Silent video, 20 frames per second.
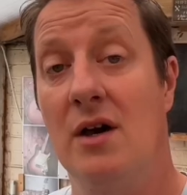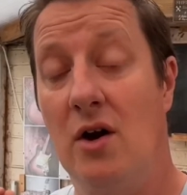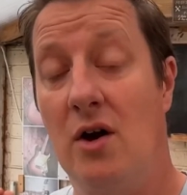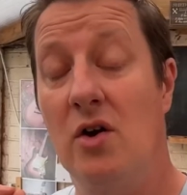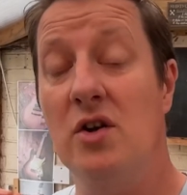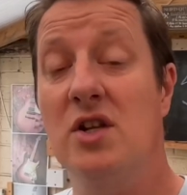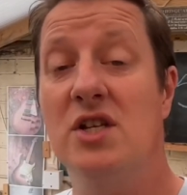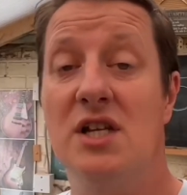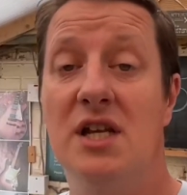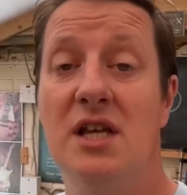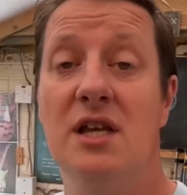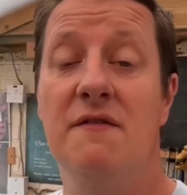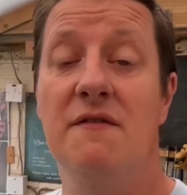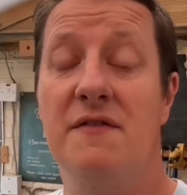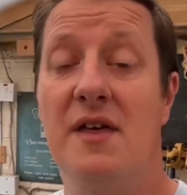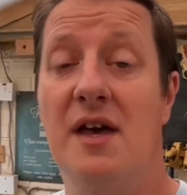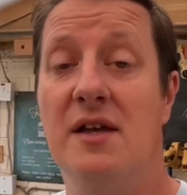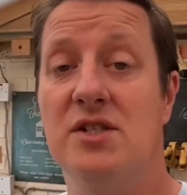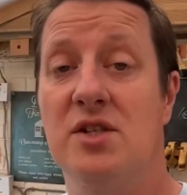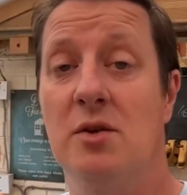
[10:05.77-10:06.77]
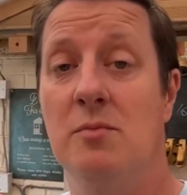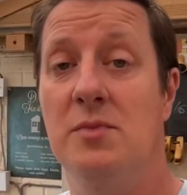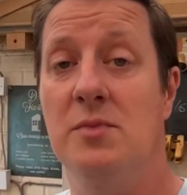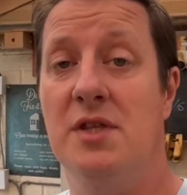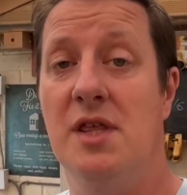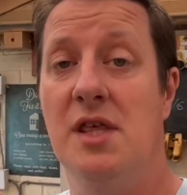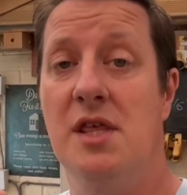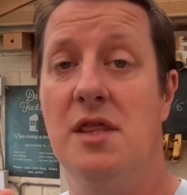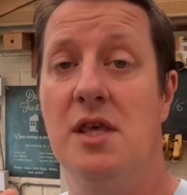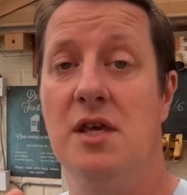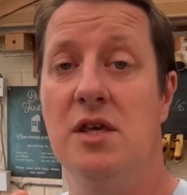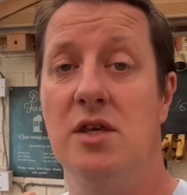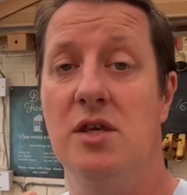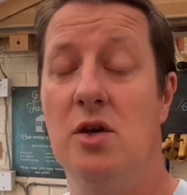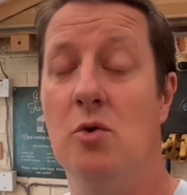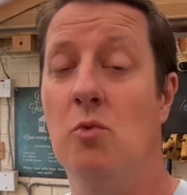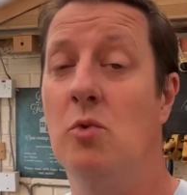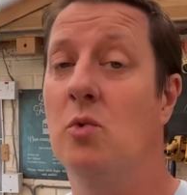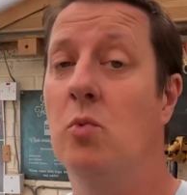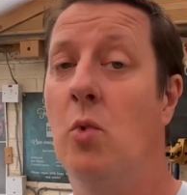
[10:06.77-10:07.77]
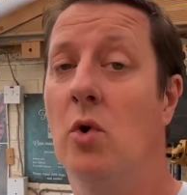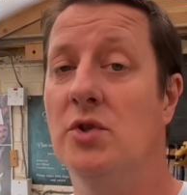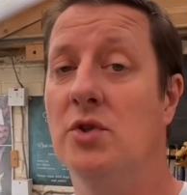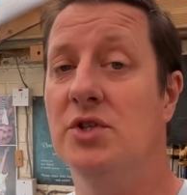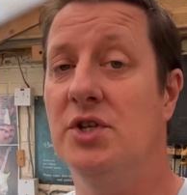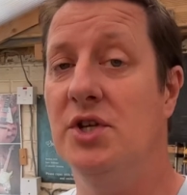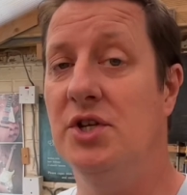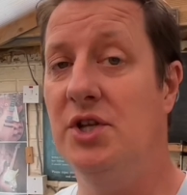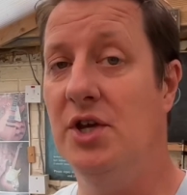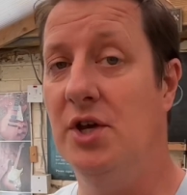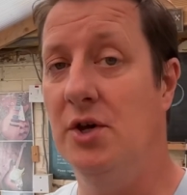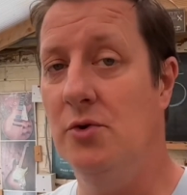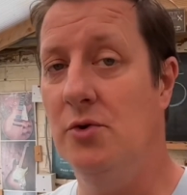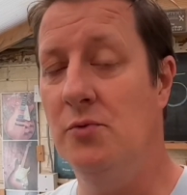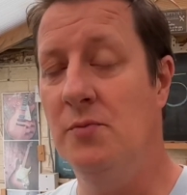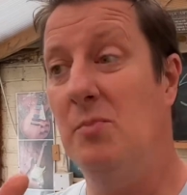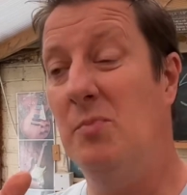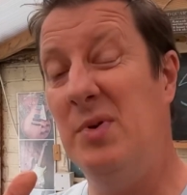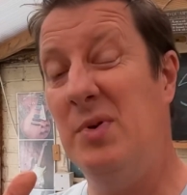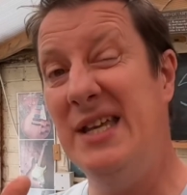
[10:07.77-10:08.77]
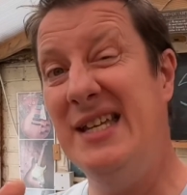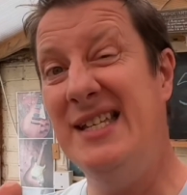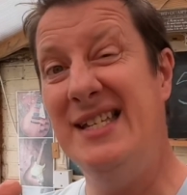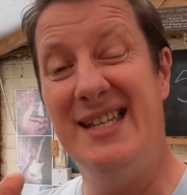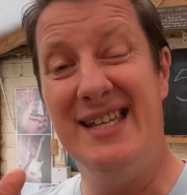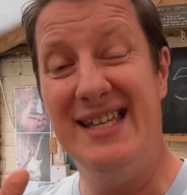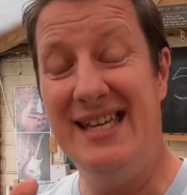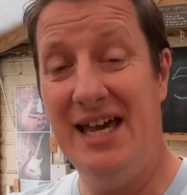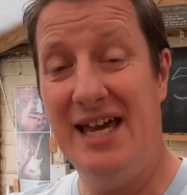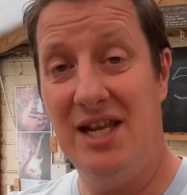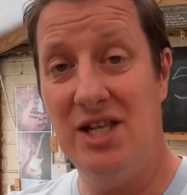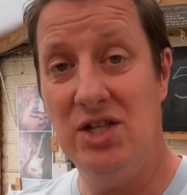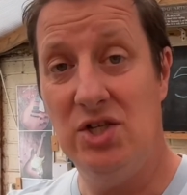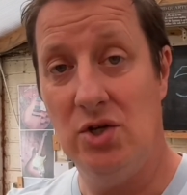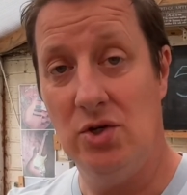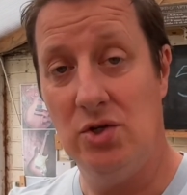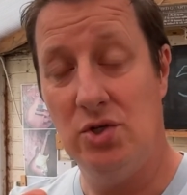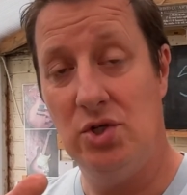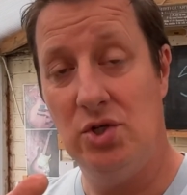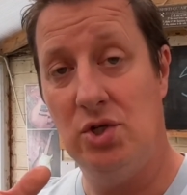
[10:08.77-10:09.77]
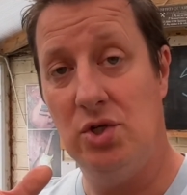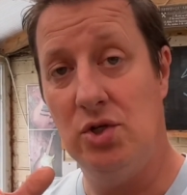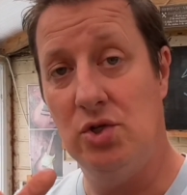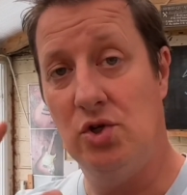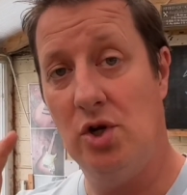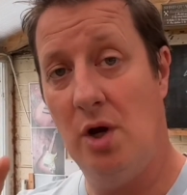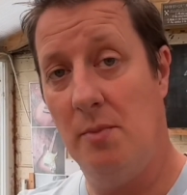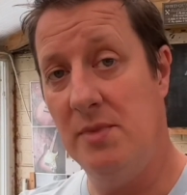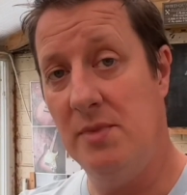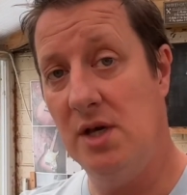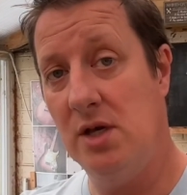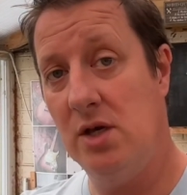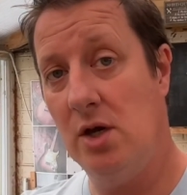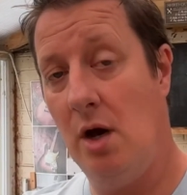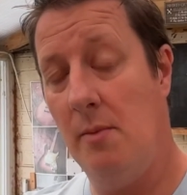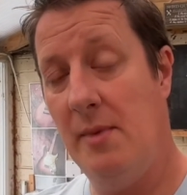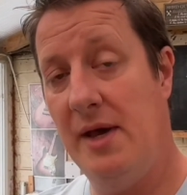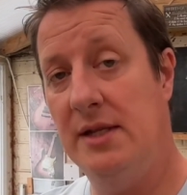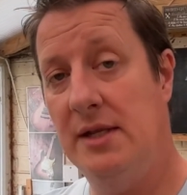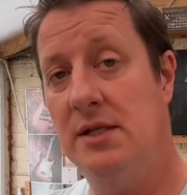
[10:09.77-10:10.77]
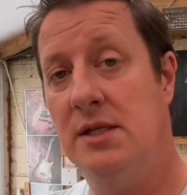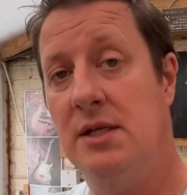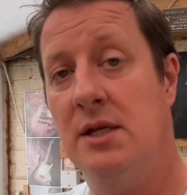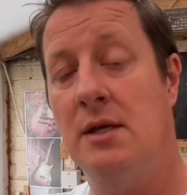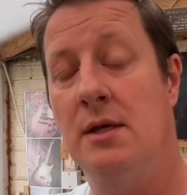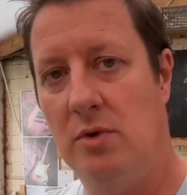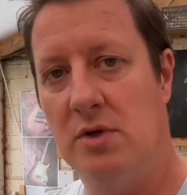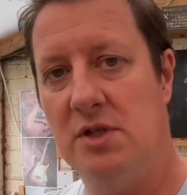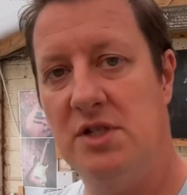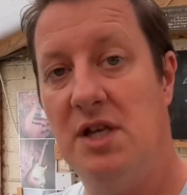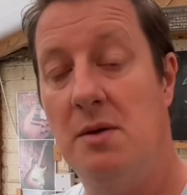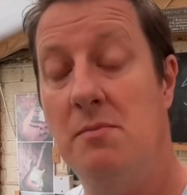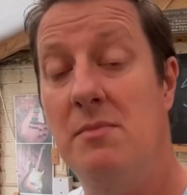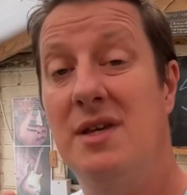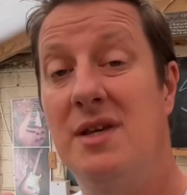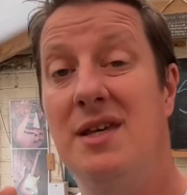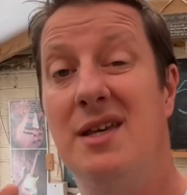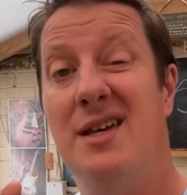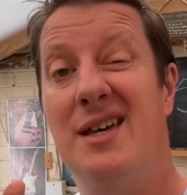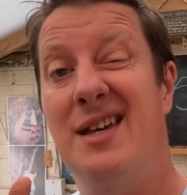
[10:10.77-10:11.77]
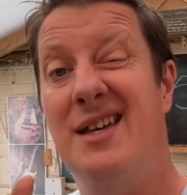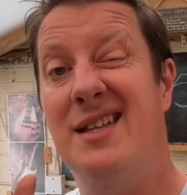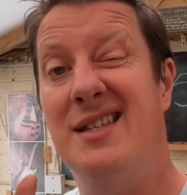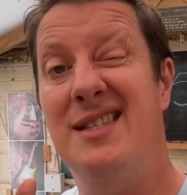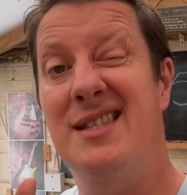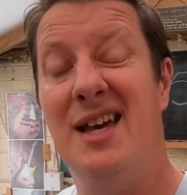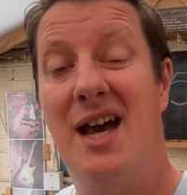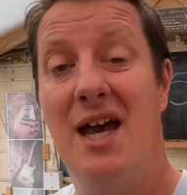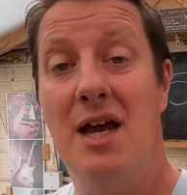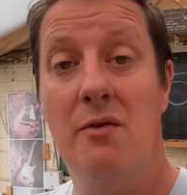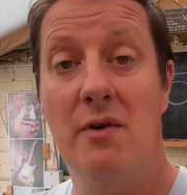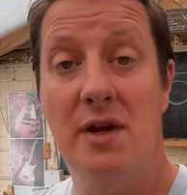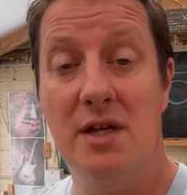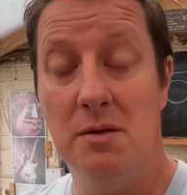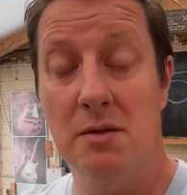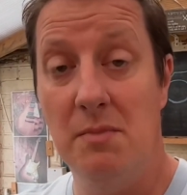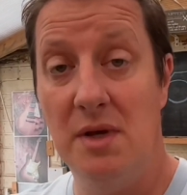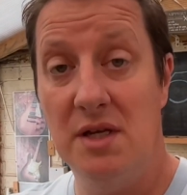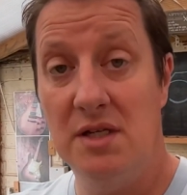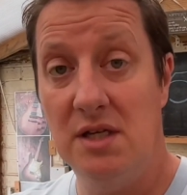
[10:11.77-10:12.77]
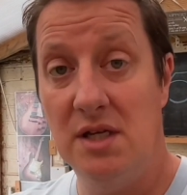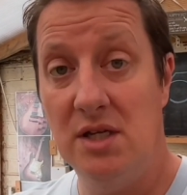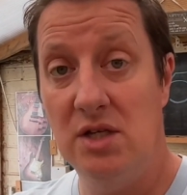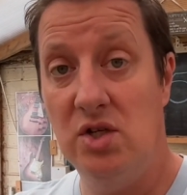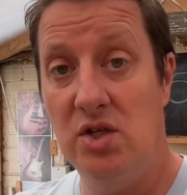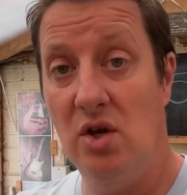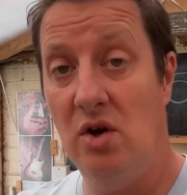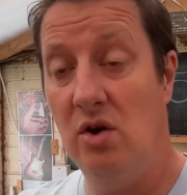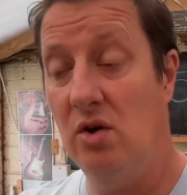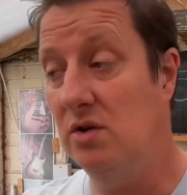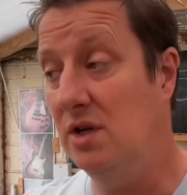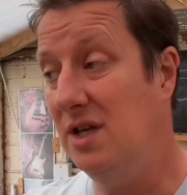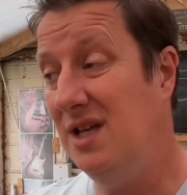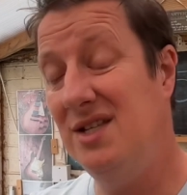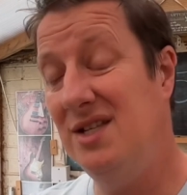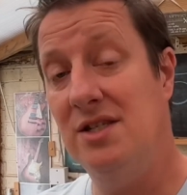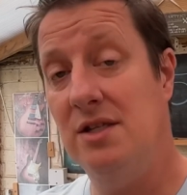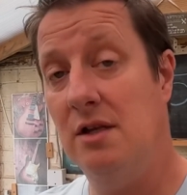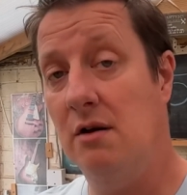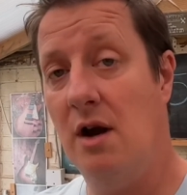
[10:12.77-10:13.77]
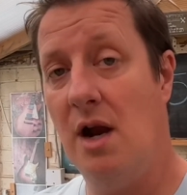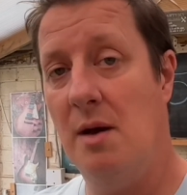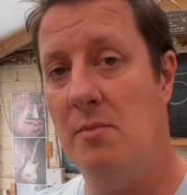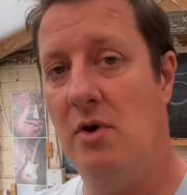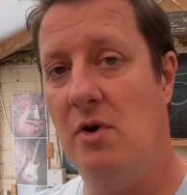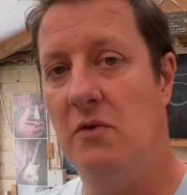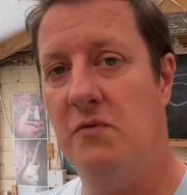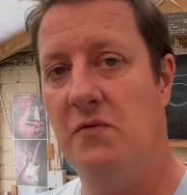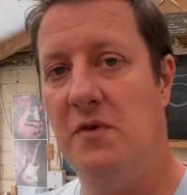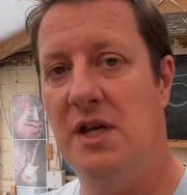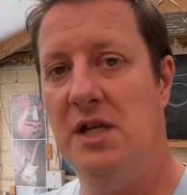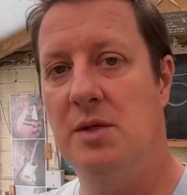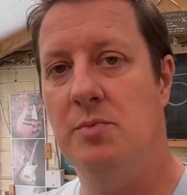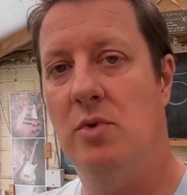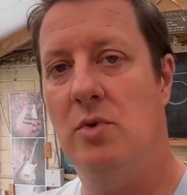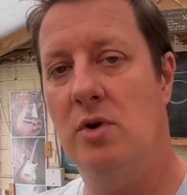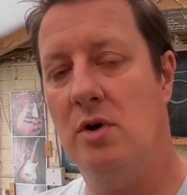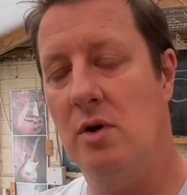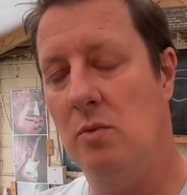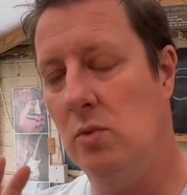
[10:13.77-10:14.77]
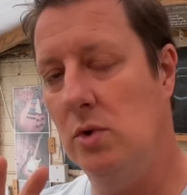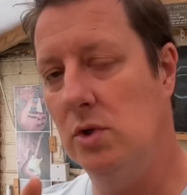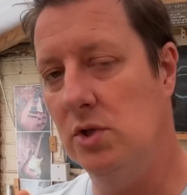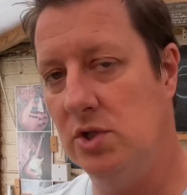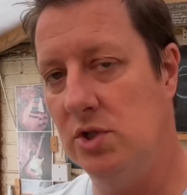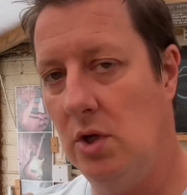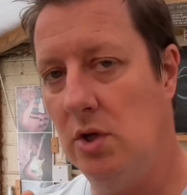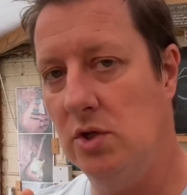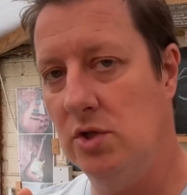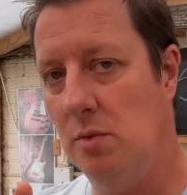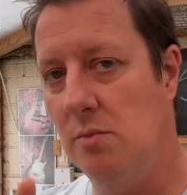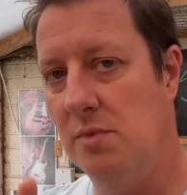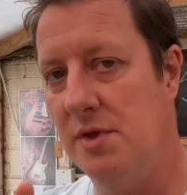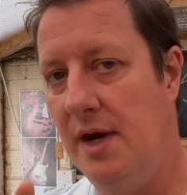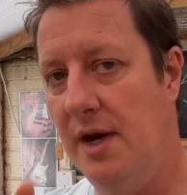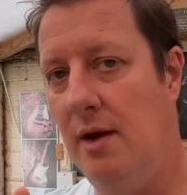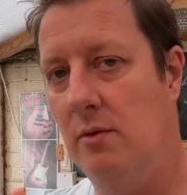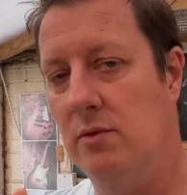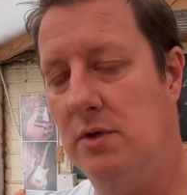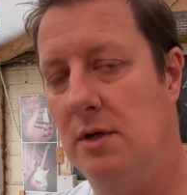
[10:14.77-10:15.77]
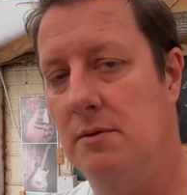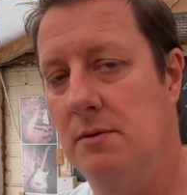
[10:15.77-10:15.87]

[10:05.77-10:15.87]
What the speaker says: Honestly, if that's something that you would want to do, please get in touch, drop me a comment, send me a direct message on Instagram or Facebook, and we'll sort something out.